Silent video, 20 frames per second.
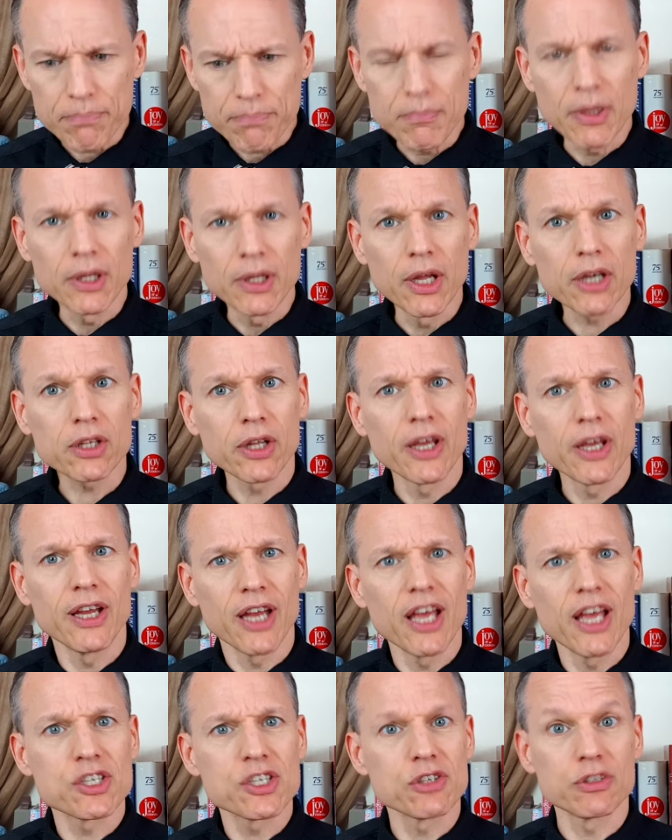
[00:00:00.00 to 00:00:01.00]
But luckily it
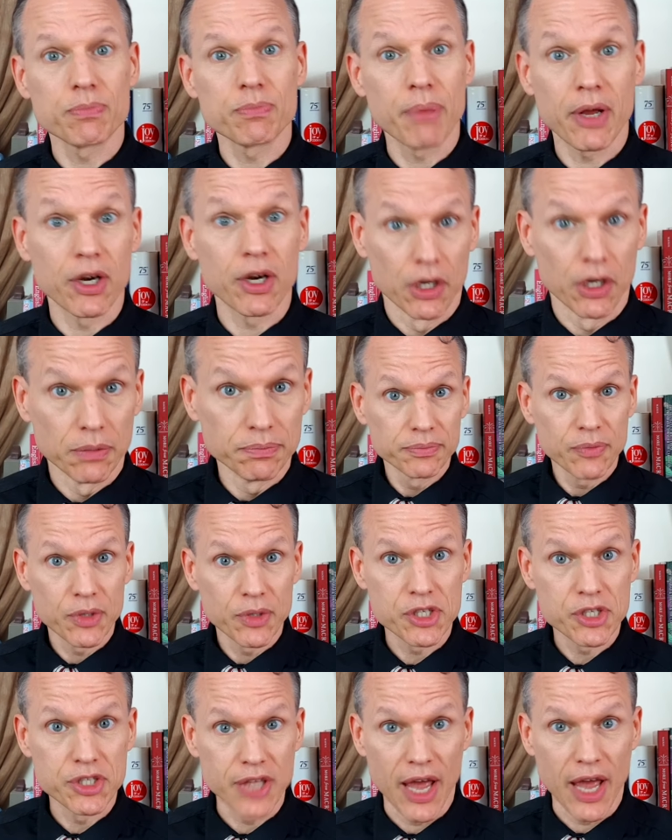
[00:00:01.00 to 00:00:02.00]
isn't bitter,
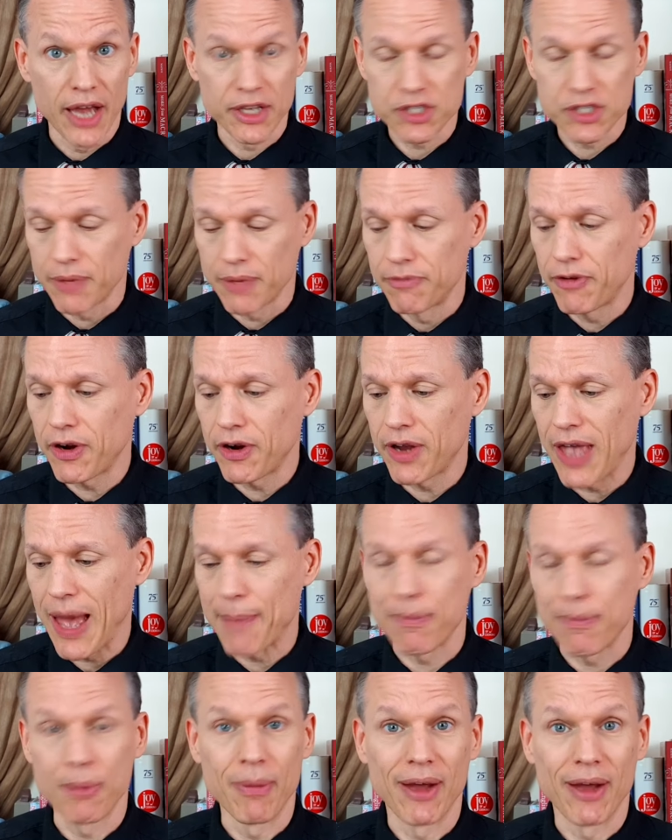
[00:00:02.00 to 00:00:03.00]
which is nice. I'm very
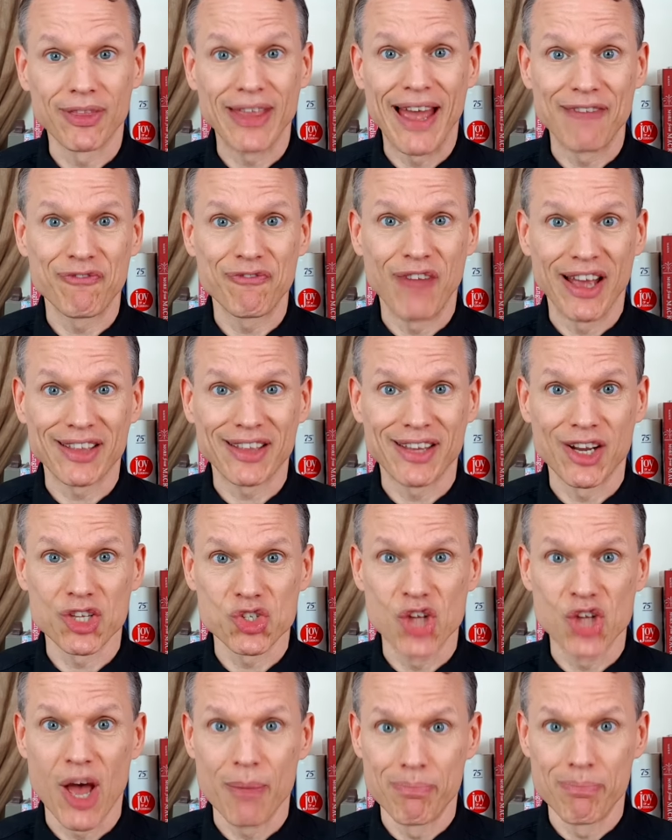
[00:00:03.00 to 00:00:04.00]
happy about that fact, that
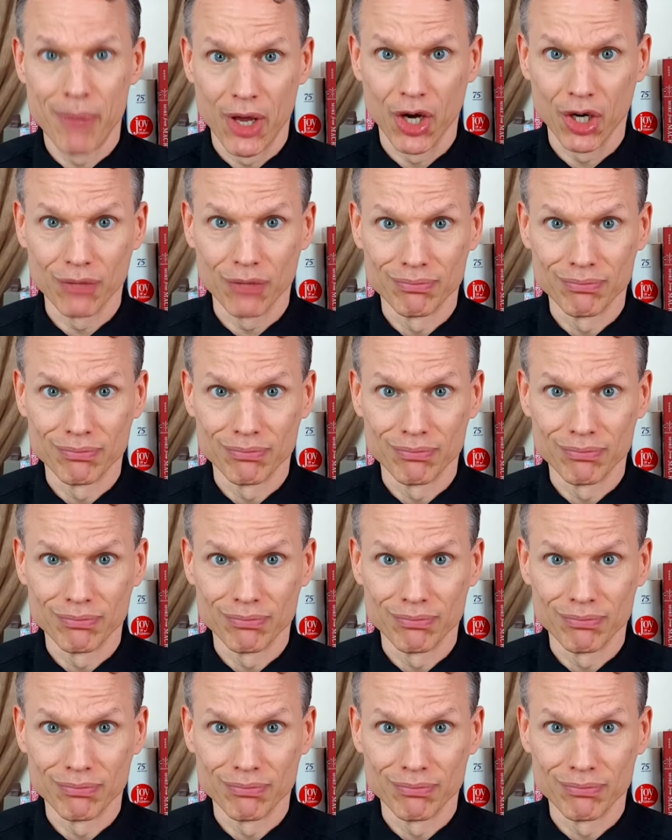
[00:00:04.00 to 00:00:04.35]
it's not bitter.